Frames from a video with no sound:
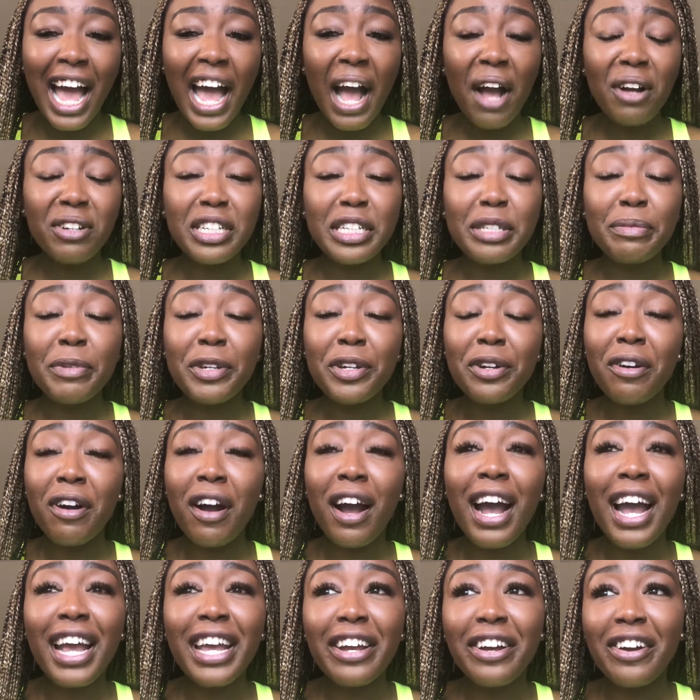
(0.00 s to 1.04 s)
I would just be
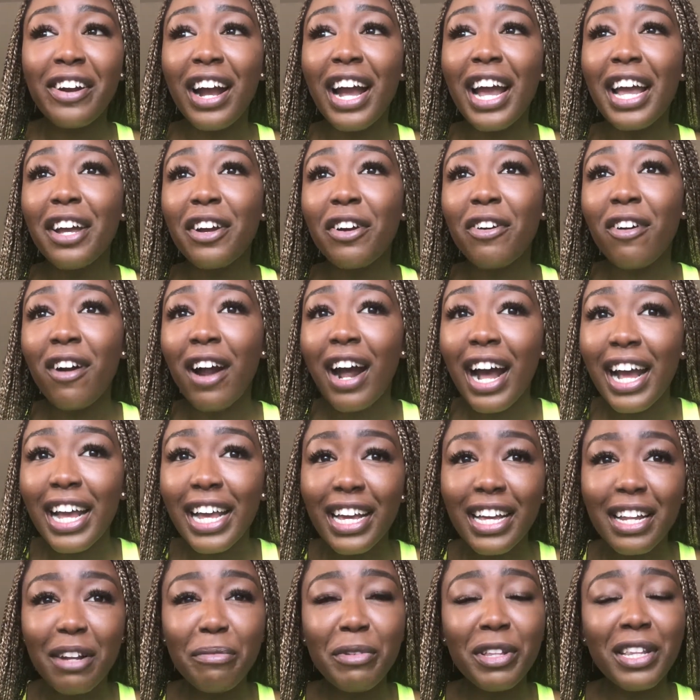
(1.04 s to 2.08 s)
crying.
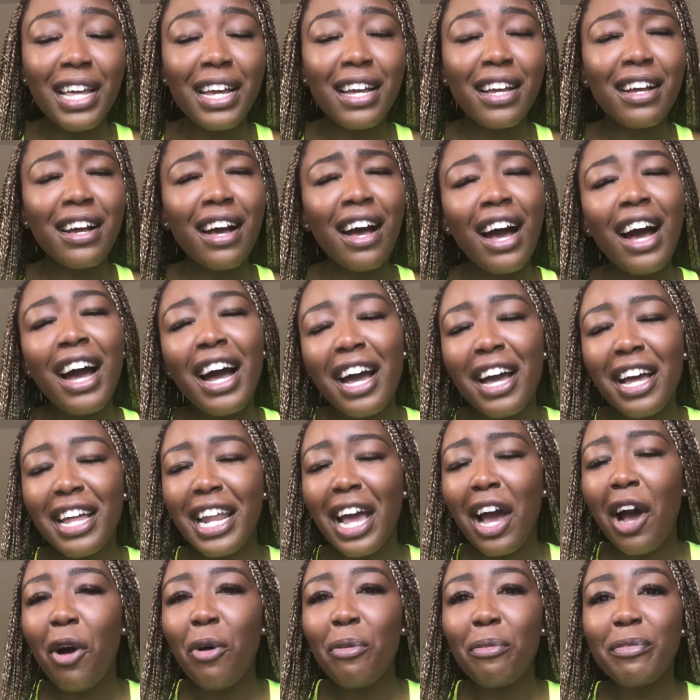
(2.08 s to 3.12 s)
I'd be like, God,
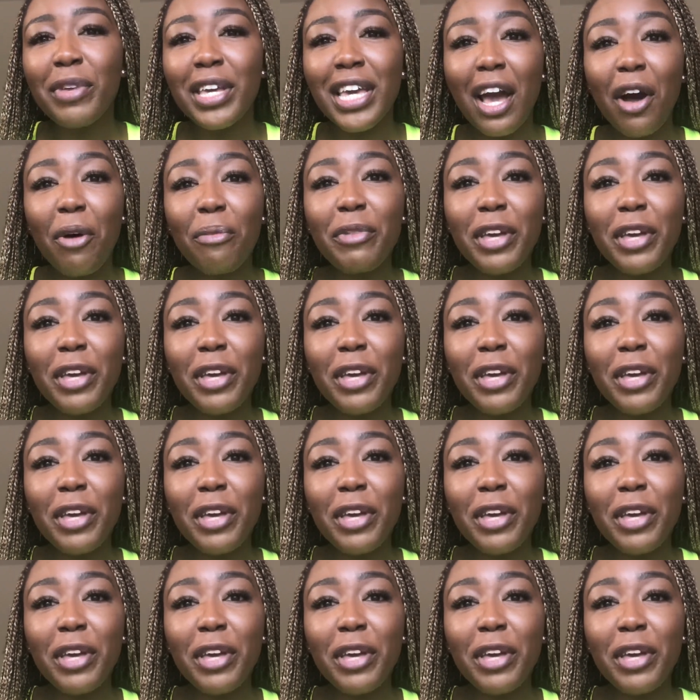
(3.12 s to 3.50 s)
help me.